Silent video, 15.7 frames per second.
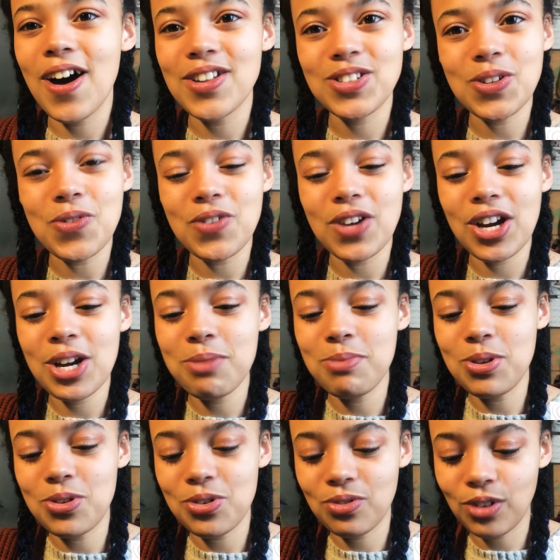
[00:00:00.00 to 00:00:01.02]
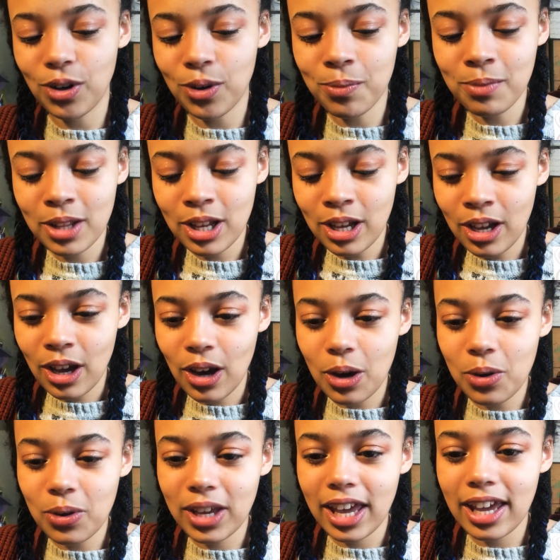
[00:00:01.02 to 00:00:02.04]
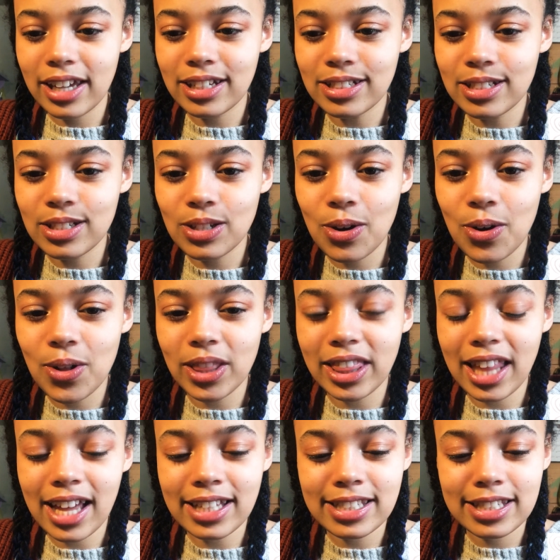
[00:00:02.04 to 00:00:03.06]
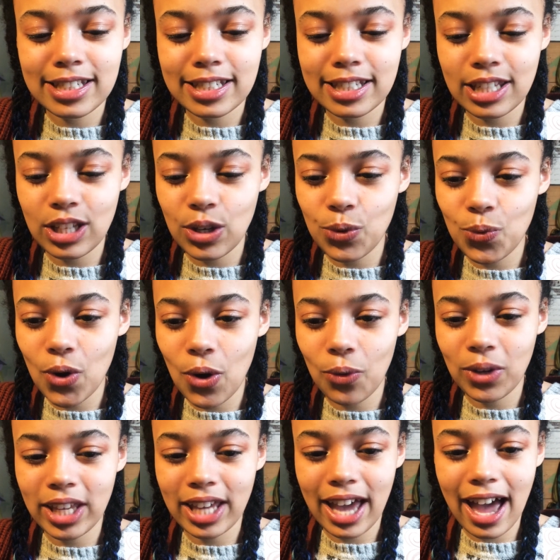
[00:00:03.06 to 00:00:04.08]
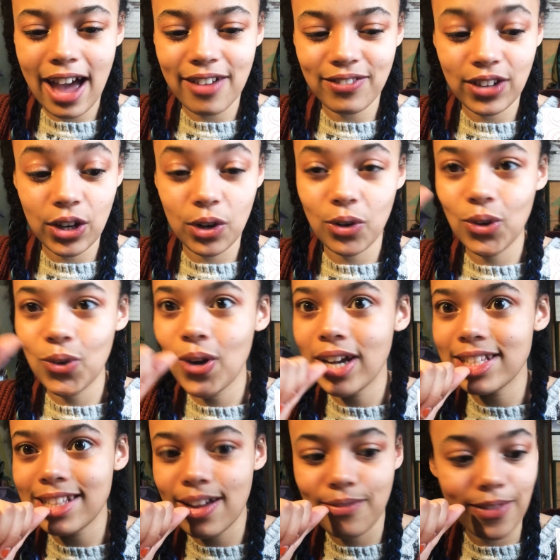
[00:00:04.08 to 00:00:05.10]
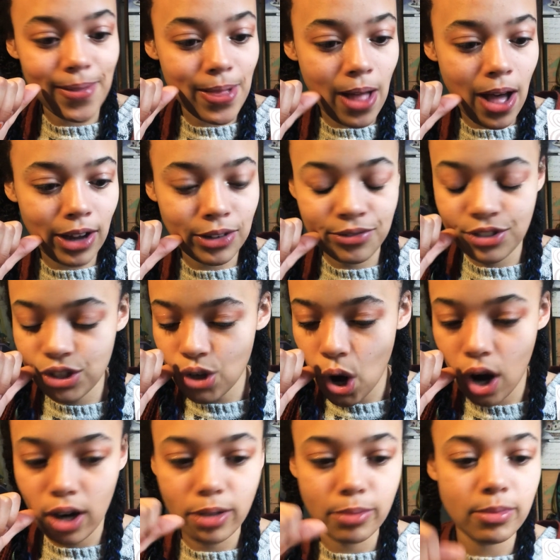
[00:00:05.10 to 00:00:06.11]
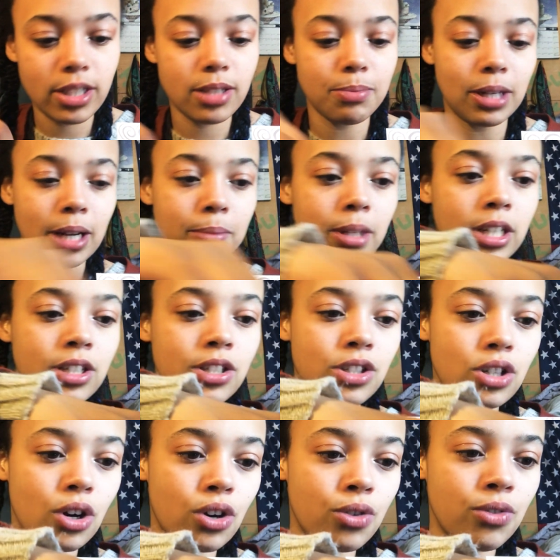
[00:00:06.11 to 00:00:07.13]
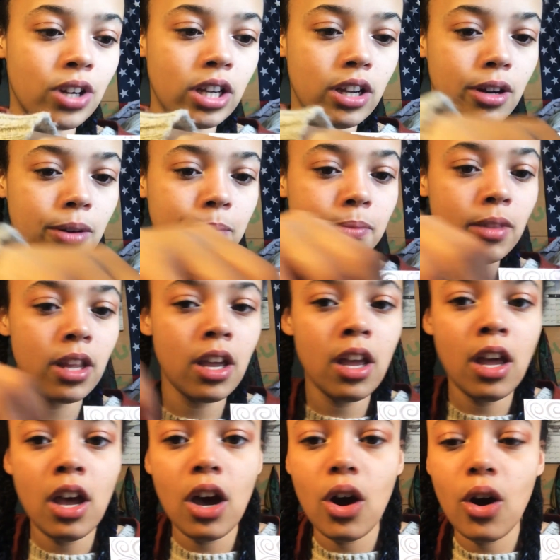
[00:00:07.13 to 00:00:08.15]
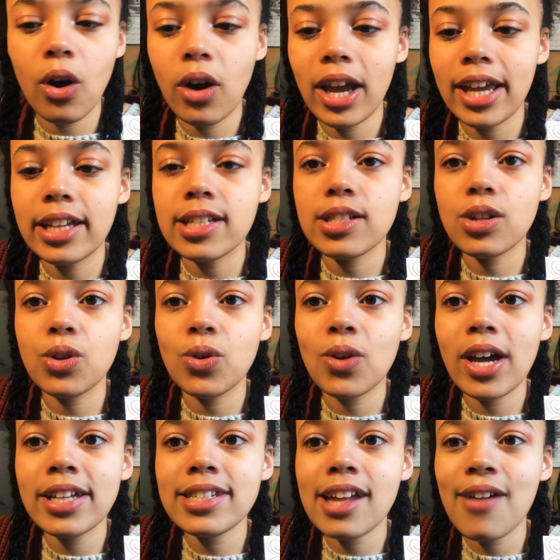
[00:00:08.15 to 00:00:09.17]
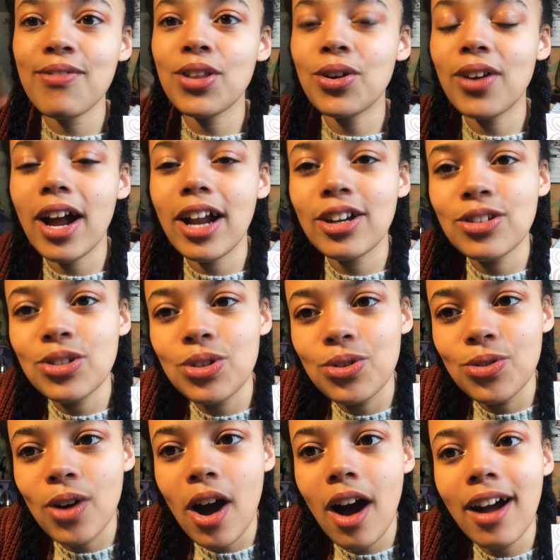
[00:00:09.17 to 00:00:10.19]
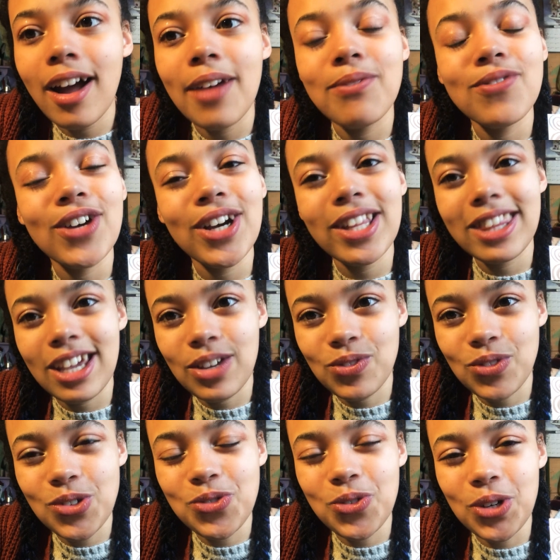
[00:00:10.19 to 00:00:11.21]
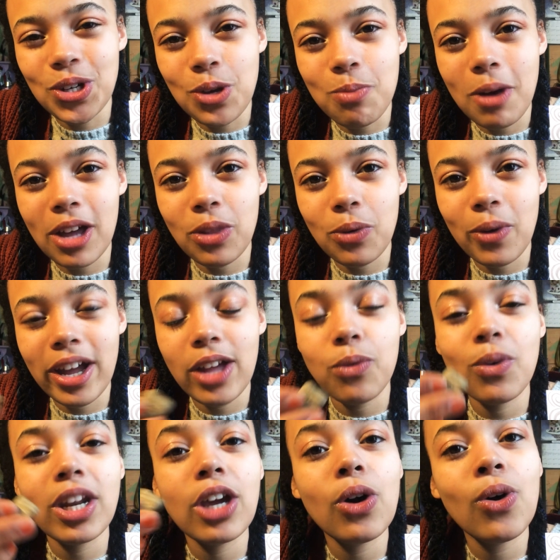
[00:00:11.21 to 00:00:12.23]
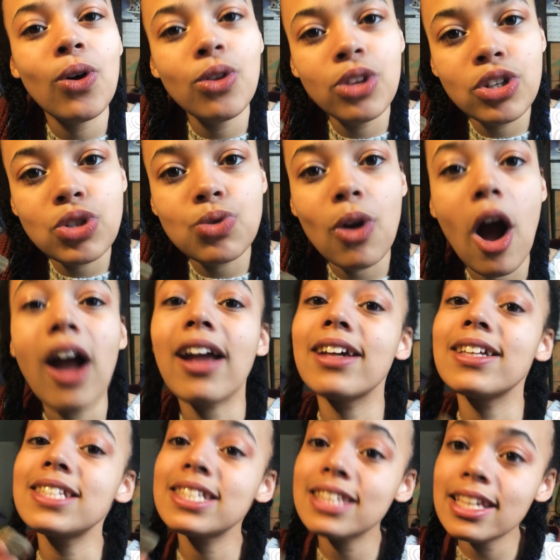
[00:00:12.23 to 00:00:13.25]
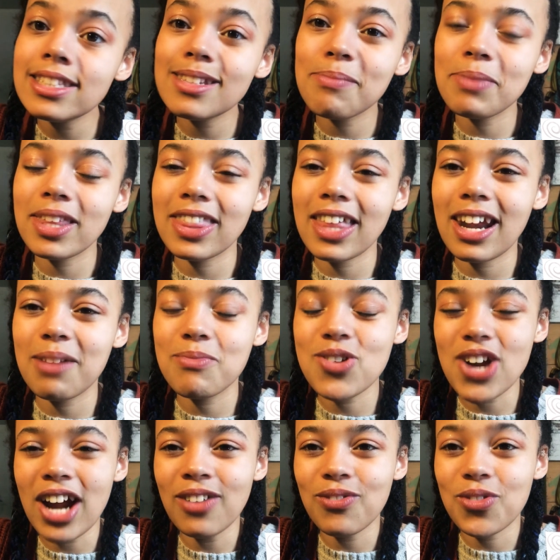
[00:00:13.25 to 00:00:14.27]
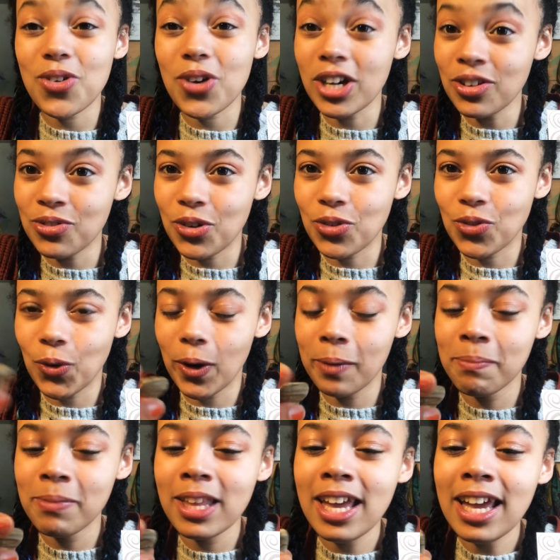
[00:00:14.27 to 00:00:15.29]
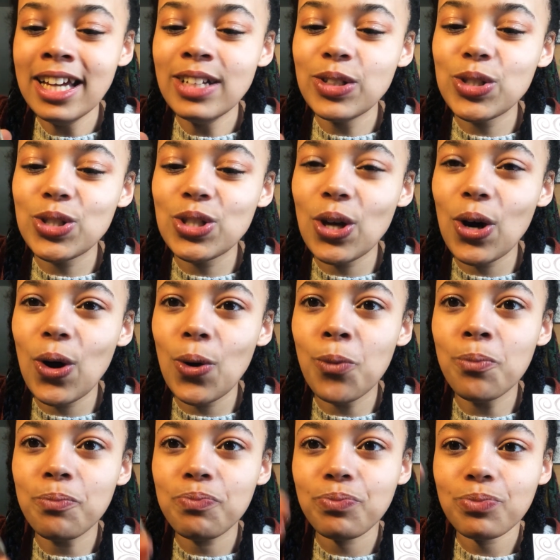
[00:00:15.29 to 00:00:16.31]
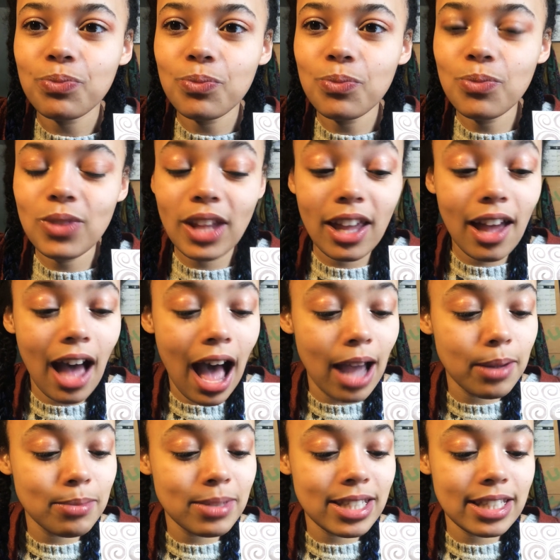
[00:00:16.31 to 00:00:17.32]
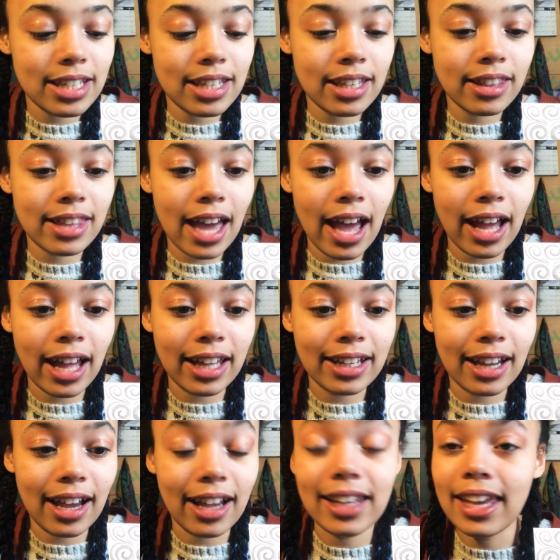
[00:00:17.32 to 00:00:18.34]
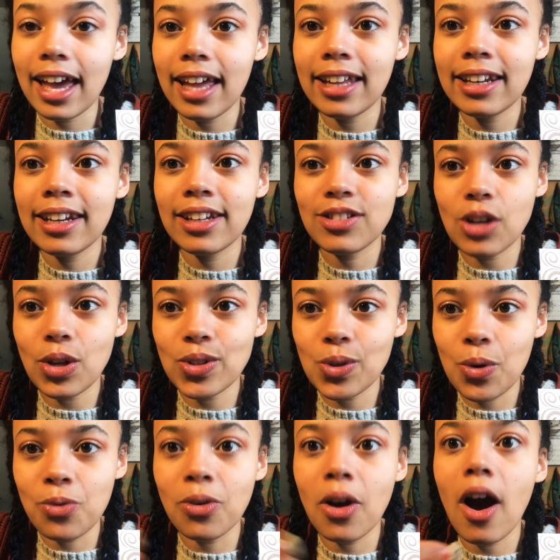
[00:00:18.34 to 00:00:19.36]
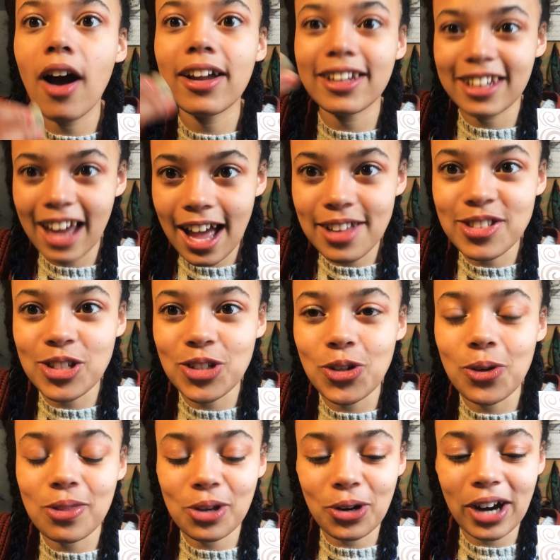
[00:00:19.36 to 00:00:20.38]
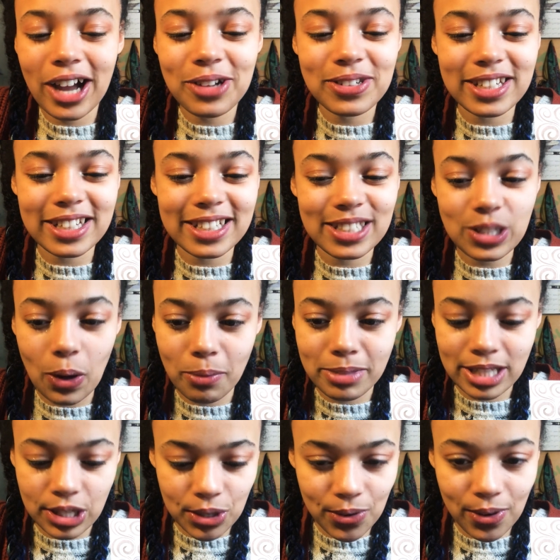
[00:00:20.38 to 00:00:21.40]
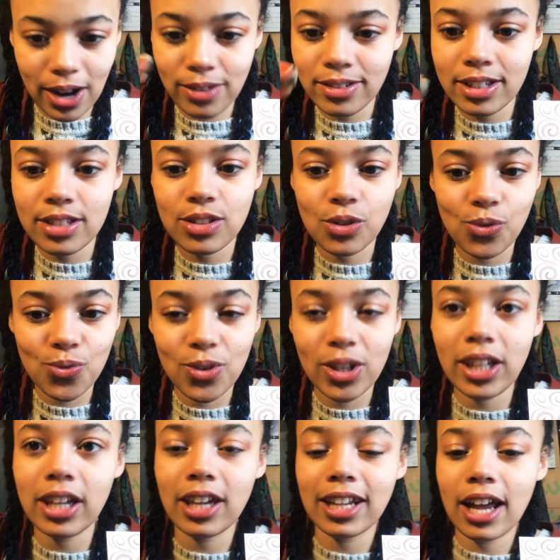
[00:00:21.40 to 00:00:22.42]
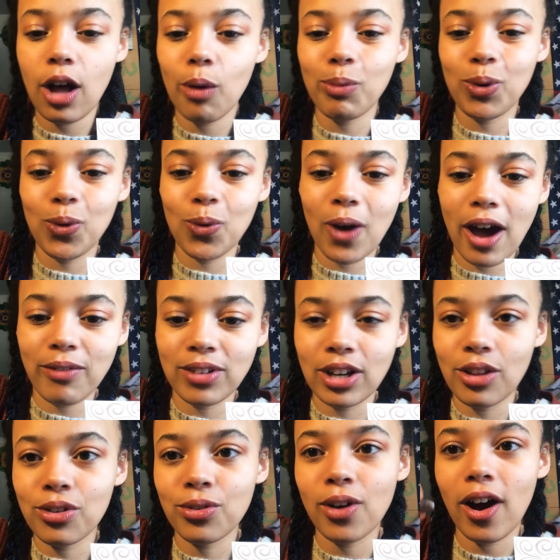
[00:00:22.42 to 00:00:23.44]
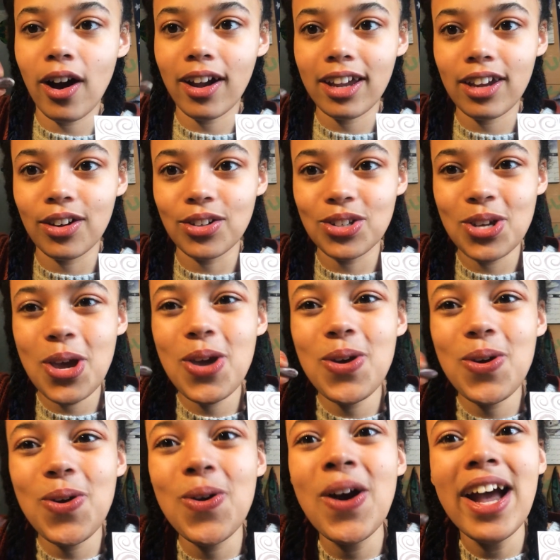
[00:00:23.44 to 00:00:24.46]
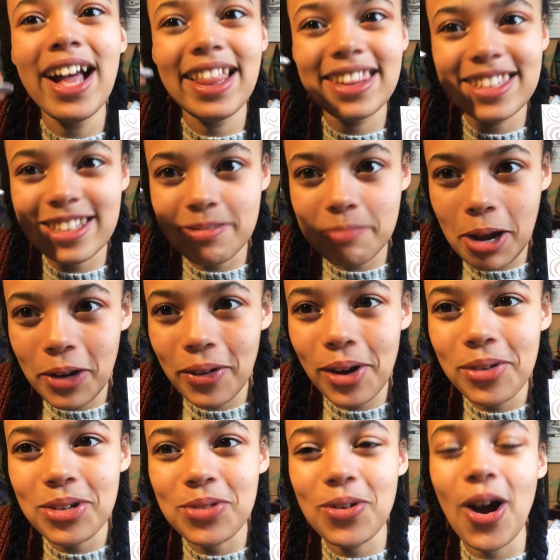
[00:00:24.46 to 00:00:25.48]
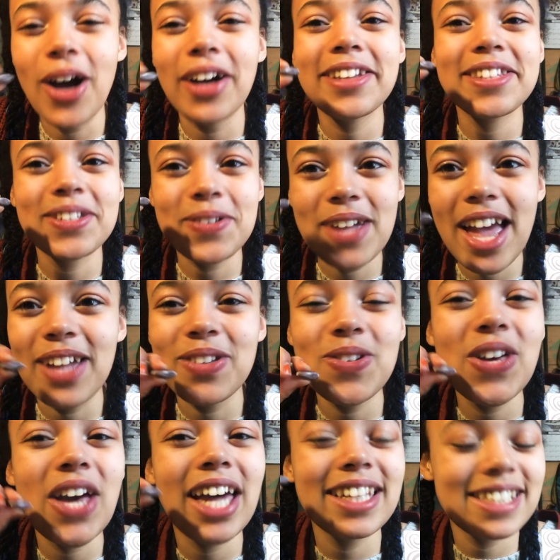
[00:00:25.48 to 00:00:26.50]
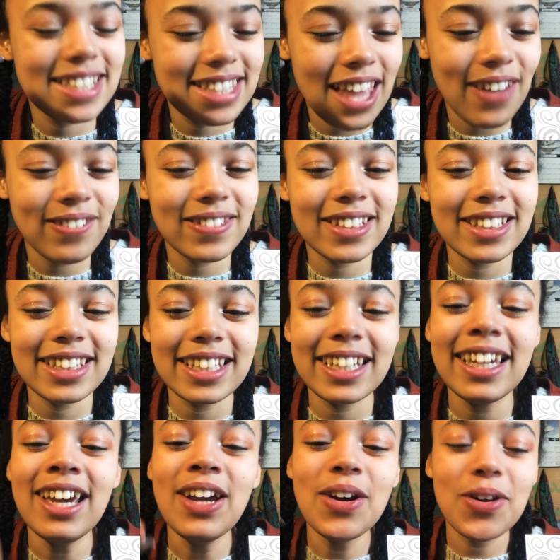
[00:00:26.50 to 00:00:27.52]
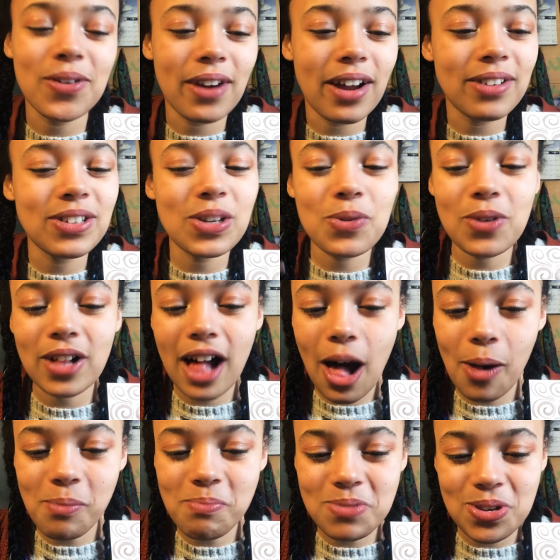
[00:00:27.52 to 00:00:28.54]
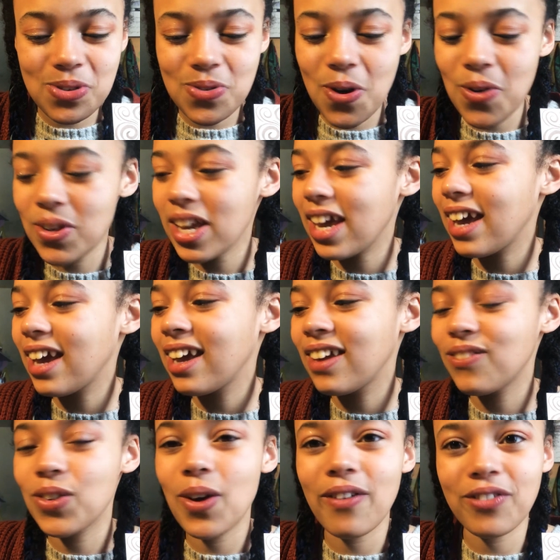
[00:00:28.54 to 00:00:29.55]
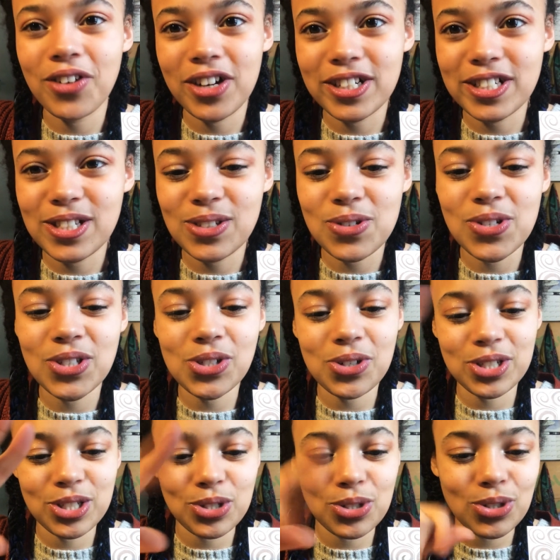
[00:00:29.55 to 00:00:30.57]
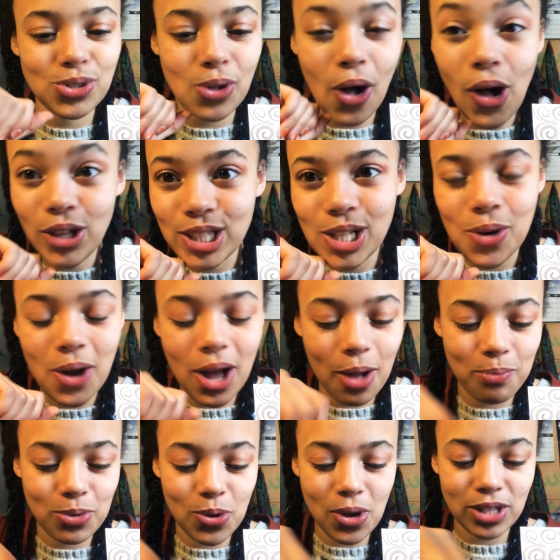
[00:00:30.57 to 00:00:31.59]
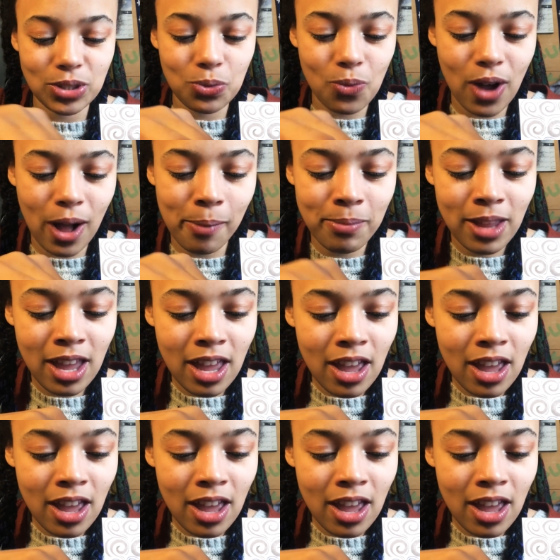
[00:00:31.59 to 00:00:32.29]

So very beautiful. Okay, so let's see what we have here. You guys have a lot of charms, but I'm going to start over here. Okay, so you guys have the gratitude rock. I'm very thankful for you, by the way. And when I hold this rock, I state something that I'm grateful for. So I'm seeing that, again, it's also a rock, and it has to do with grounding. So I'm seeing grounding is really going to help you. Have another rock here too, and this is my grounding rock. So yeah, you guys definitely, grounding will help you, okay? If you have crystals will also help you as well.